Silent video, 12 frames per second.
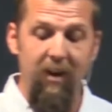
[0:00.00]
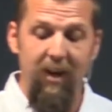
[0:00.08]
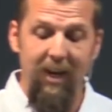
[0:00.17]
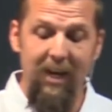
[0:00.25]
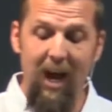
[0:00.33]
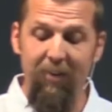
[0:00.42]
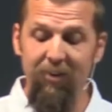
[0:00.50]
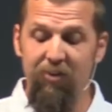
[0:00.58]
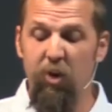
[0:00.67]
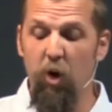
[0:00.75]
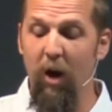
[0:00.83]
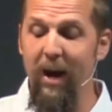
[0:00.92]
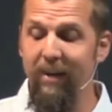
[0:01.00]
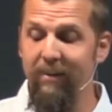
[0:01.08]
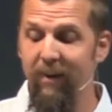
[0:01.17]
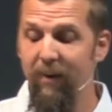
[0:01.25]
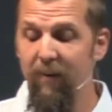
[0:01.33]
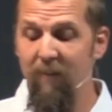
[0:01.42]
He had this
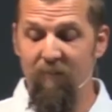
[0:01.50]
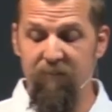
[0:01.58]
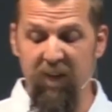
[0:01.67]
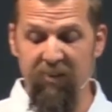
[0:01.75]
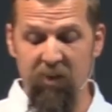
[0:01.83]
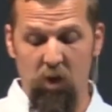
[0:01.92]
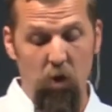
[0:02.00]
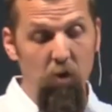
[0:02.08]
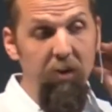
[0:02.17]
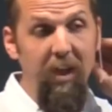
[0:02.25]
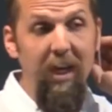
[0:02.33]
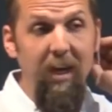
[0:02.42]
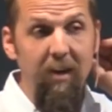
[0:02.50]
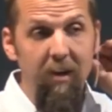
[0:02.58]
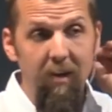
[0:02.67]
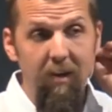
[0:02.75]
great physical need.